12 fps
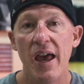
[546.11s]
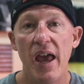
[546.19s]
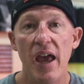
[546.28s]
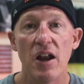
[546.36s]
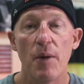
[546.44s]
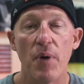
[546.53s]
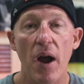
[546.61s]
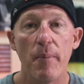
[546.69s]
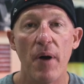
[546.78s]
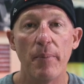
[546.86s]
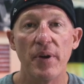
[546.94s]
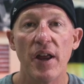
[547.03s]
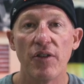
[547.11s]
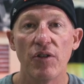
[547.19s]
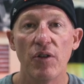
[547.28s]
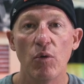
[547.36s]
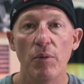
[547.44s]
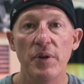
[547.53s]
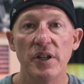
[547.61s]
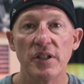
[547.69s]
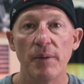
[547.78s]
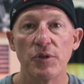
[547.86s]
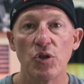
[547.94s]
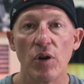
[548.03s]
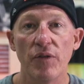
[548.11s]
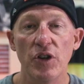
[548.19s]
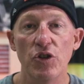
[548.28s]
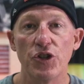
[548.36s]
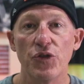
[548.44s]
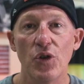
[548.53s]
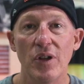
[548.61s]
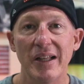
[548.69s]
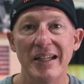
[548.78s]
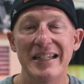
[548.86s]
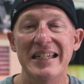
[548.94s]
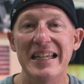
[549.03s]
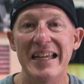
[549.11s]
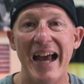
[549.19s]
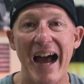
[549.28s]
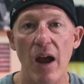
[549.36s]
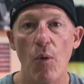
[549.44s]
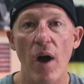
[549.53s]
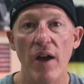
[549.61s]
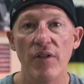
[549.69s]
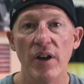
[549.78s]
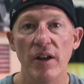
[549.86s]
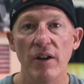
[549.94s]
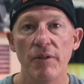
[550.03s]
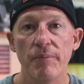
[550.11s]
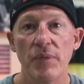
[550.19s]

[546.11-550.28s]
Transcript: and I'll probably pop another that will be some sort of useful DIY video.